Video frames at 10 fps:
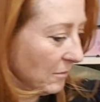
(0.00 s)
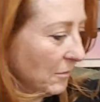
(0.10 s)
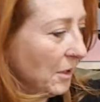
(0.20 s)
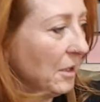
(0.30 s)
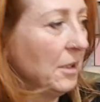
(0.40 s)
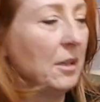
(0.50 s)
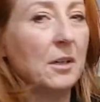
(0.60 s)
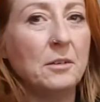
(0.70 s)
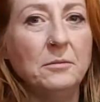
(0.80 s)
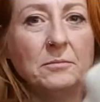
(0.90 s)
we're going to
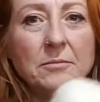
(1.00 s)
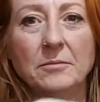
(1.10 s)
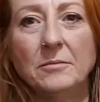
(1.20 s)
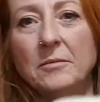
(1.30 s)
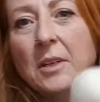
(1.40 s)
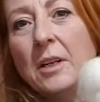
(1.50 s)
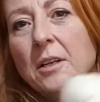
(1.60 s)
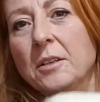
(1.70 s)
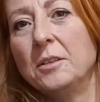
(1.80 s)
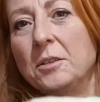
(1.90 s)
go
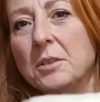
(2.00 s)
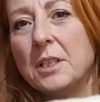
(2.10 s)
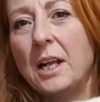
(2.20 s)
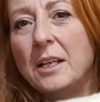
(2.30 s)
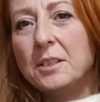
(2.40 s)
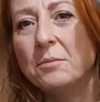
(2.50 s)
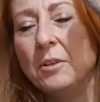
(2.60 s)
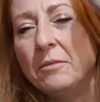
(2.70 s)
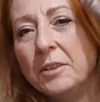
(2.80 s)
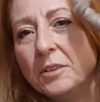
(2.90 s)
to a slightly
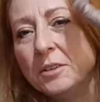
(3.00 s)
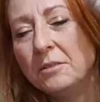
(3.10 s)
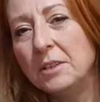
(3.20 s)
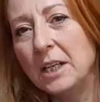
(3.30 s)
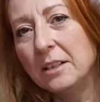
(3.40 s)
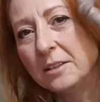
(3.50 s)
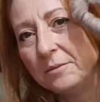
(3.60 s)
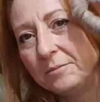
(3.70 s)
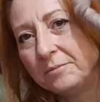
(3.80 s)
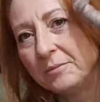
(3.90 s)
smaller version of that.
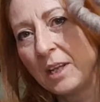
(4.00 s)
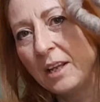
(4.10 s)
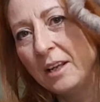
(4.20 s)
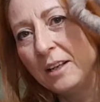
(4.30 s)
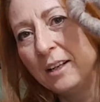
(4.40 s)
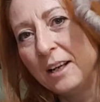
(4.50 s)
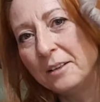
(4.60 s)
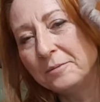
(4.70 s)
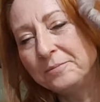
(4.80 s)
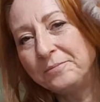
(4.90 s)

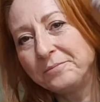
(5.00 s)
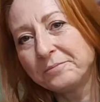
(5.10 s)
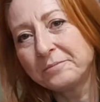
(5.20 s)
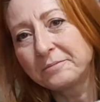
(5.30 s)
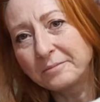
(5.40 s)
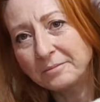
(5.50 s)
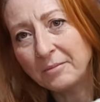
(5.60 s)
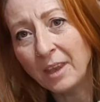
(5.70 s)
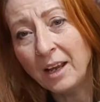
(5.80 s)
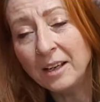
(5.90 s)
Now,
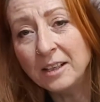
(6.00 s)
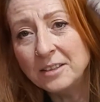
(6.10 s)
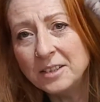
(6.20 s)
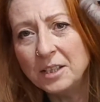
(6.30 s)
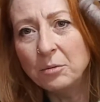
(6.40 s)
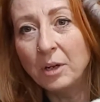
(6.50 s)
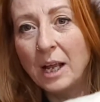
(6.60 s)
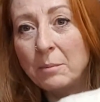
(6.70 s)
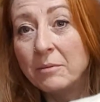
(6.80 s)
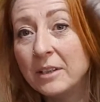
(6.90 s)
I can see you all
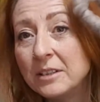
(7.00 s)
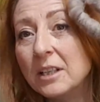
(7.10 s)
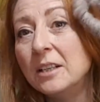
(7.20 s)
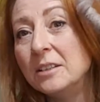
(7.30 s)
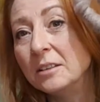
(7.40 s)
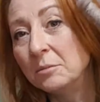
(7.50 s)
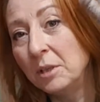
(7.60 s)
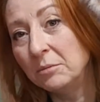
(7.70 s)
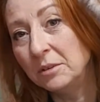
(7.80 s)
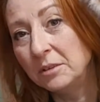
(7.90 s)
hyperventilating at the
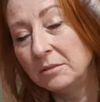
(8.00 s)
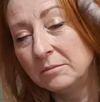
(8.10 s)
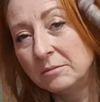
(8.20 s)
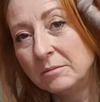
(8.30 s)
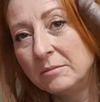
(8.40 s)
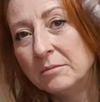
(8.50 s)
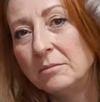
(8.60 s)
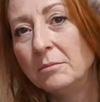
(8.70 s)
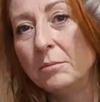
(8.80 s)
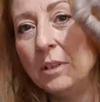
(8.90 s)
moment.
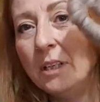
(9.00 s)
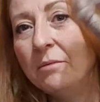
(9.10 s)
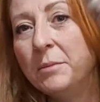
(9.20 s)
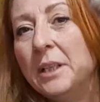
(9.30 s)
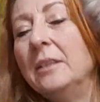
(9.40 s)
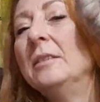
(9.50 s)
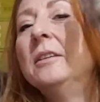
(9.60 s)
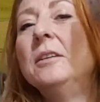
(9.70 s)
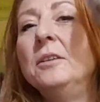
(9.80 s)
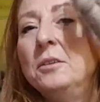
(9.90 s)
Believe me,
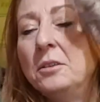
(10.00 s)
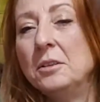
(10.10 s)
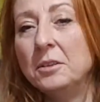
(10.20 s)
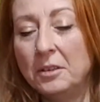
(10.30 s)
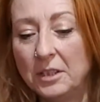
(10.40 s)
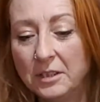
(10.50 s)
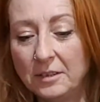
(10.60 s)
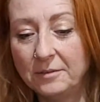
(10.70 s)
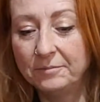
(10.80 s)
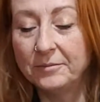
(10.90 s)
you can do
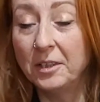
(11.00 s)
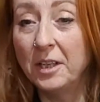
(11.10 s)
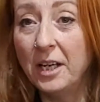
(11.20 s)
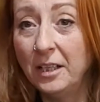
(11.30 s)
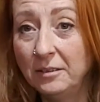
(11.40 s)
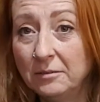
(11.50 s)
this, okay?